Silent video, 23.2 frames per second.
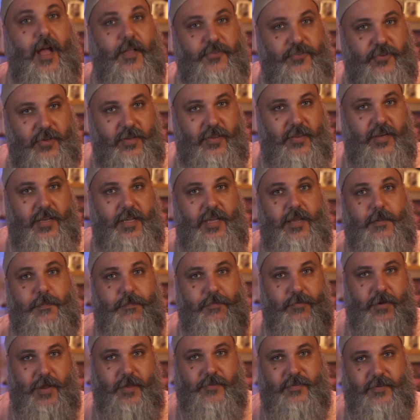agility,
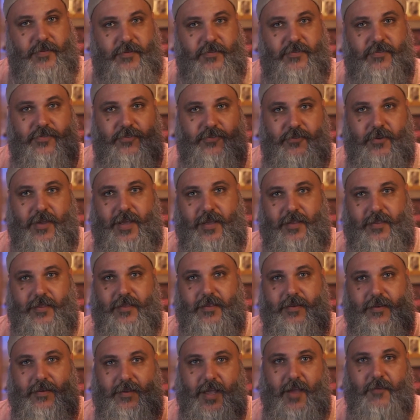presence,
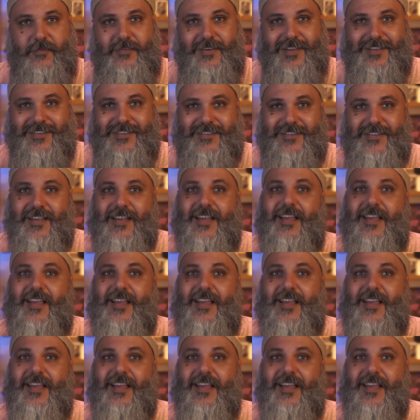strength, toughness,